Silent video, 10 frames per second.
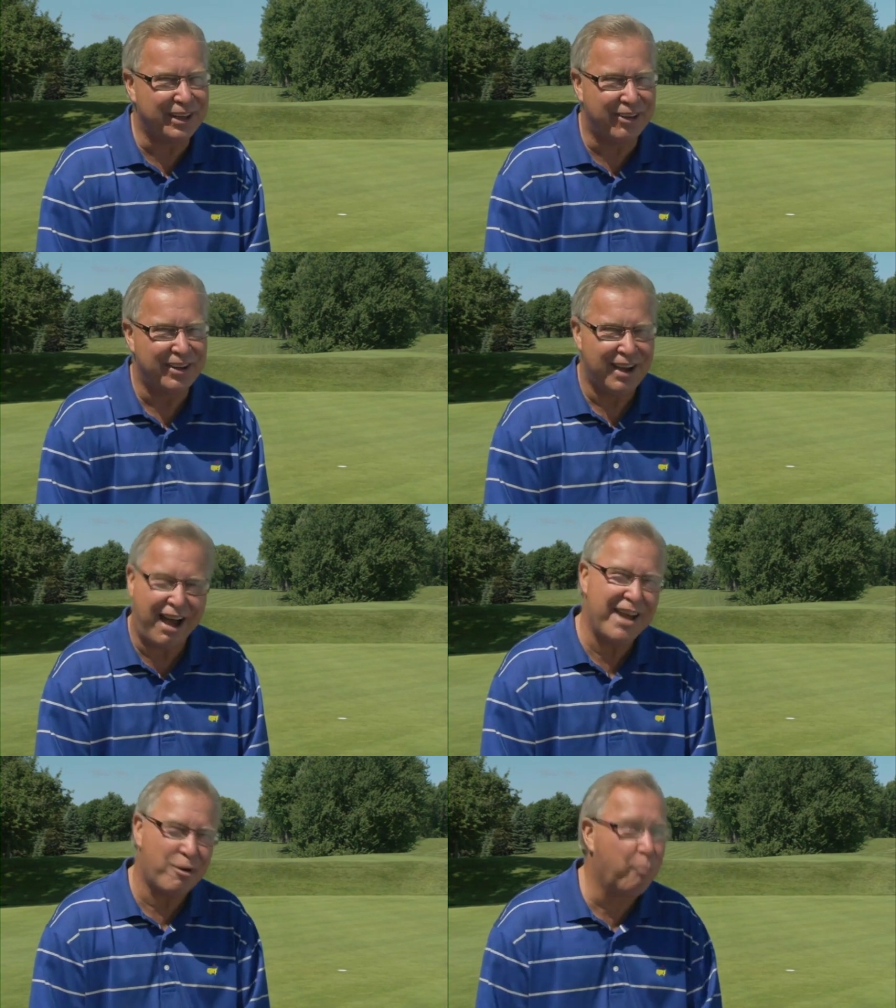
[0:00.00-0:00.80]

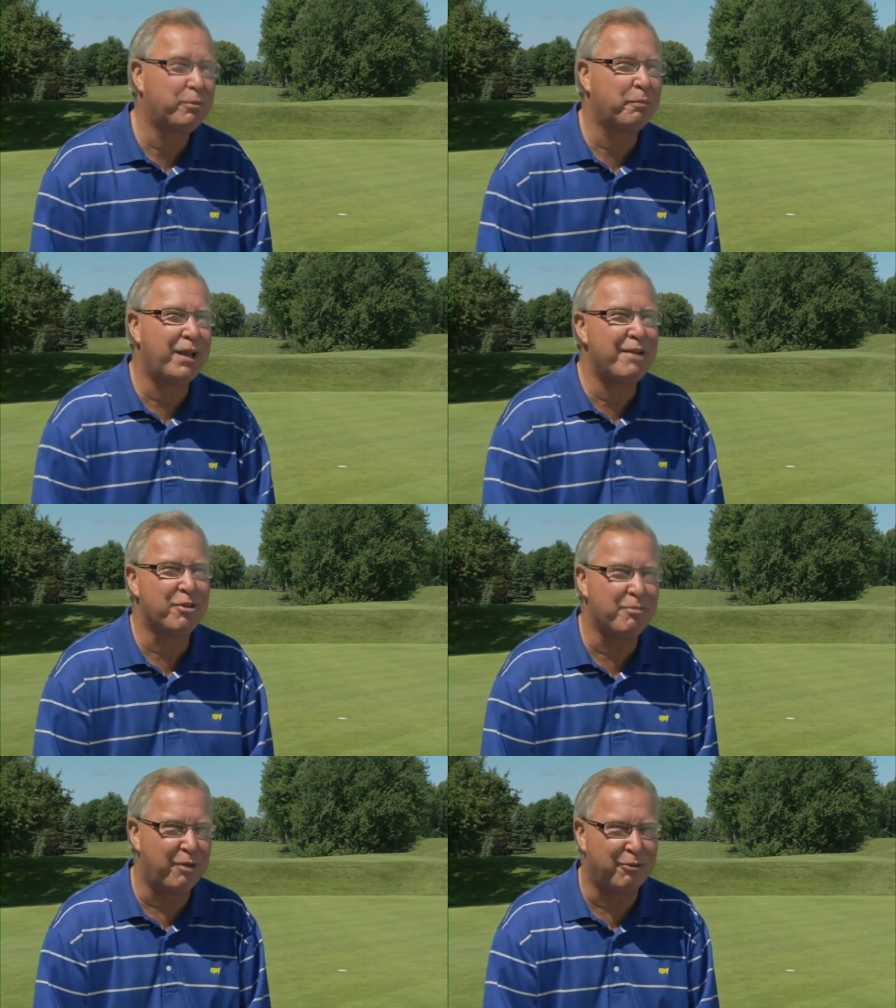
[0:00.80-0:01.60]
I had hoped to play for
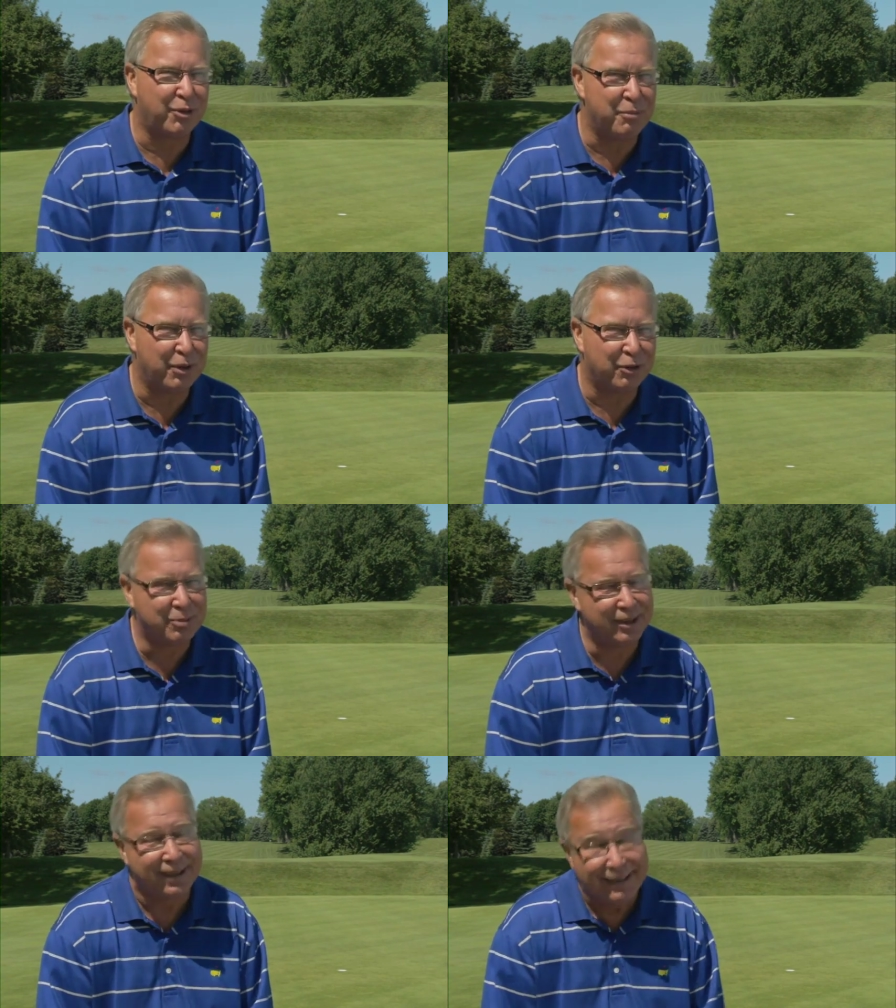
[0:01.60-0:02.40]
the Buffalo Bills,
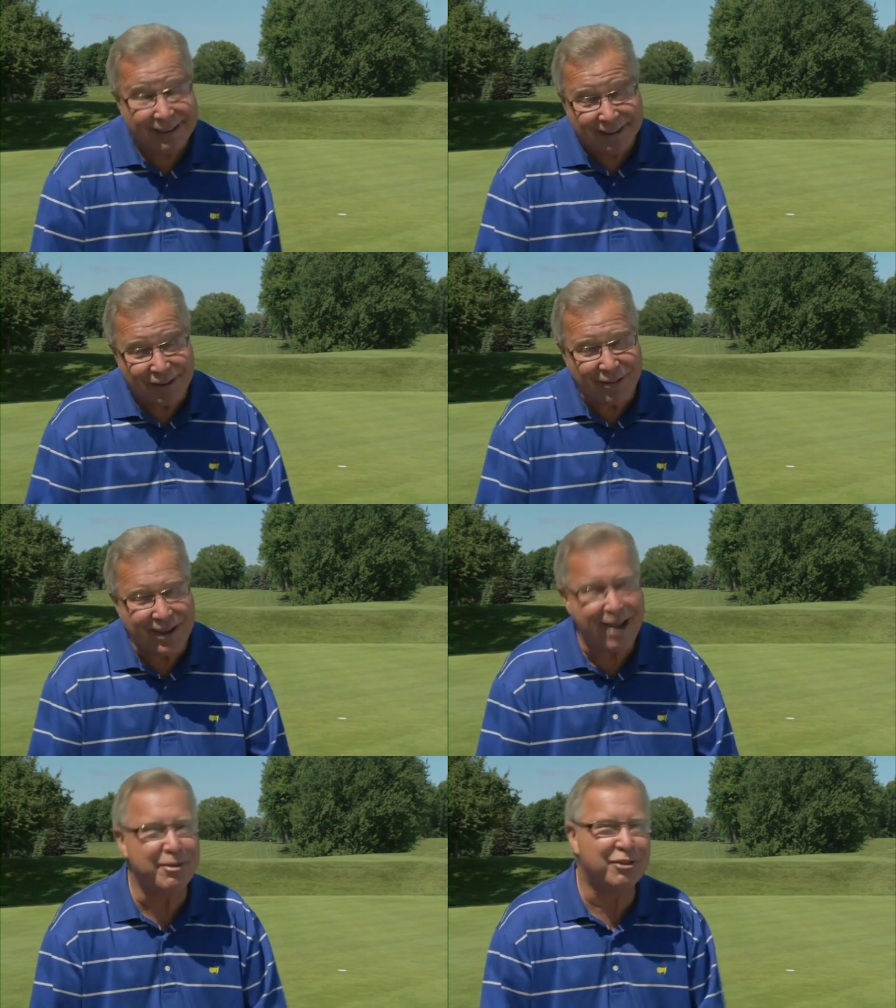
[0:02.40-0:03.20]
but they
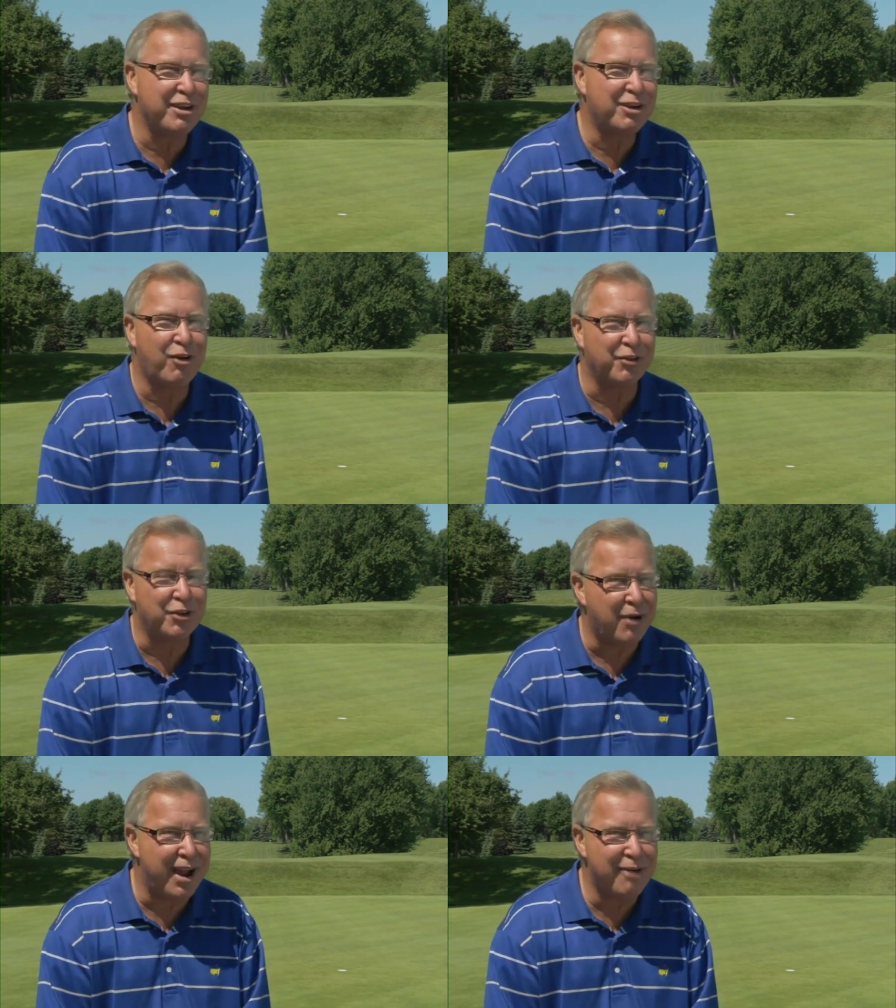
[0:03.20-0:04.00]
have this thing called the
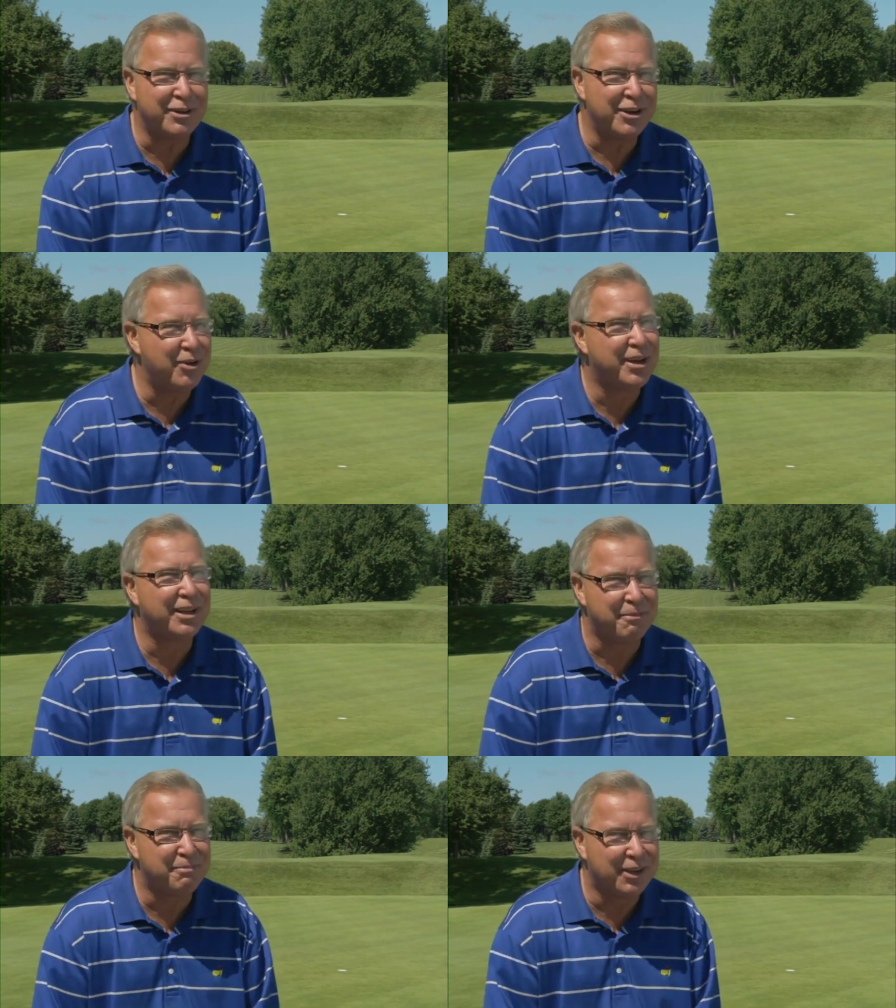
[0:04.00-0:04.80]
draft, and you don't get
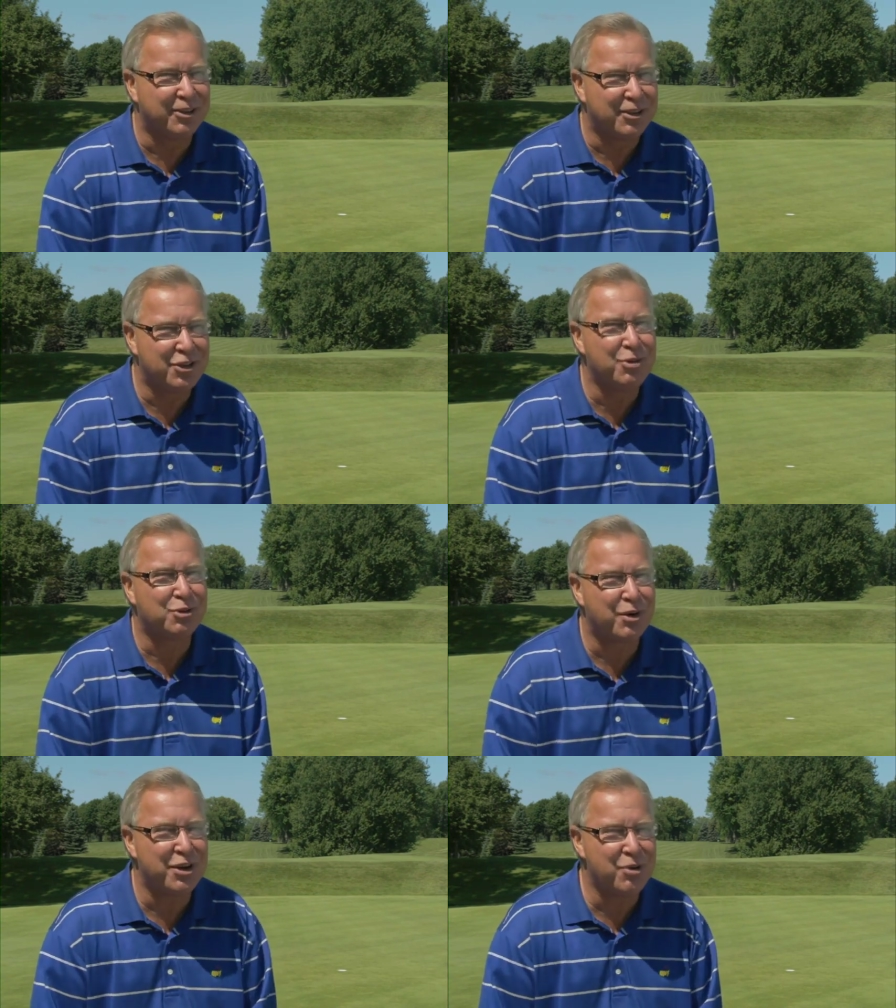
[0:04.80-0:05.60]
to choose
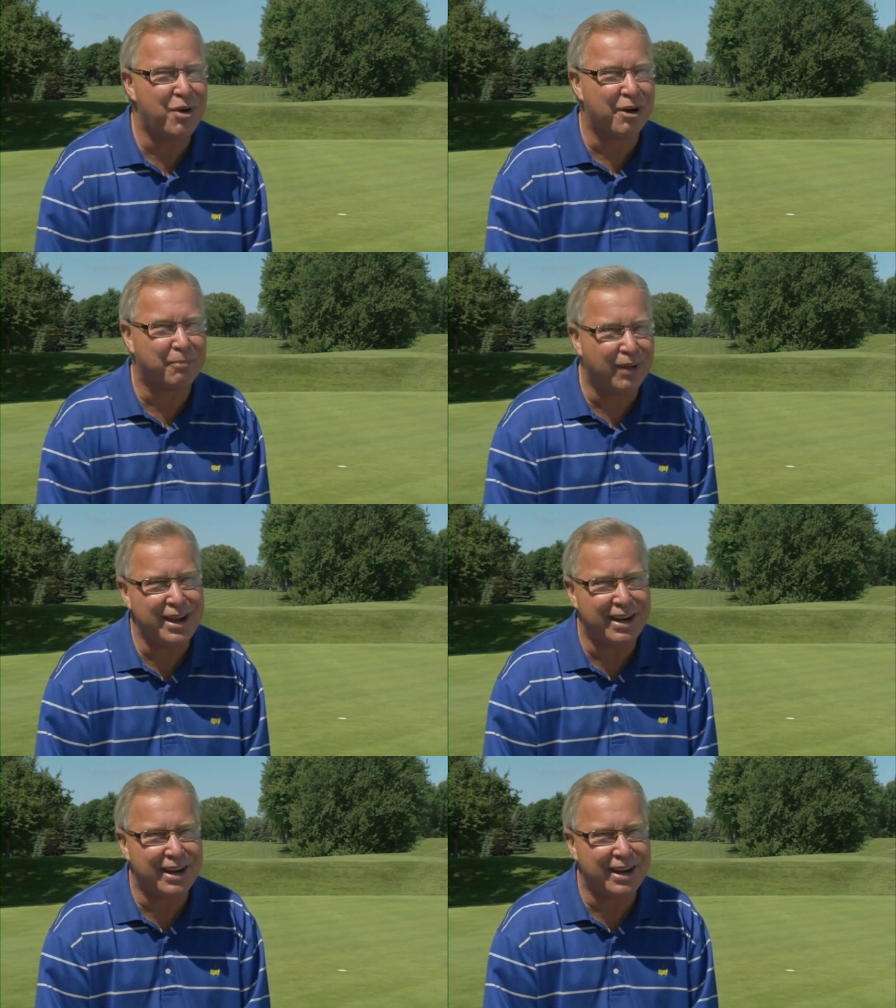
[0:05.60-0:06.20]
where you want to play.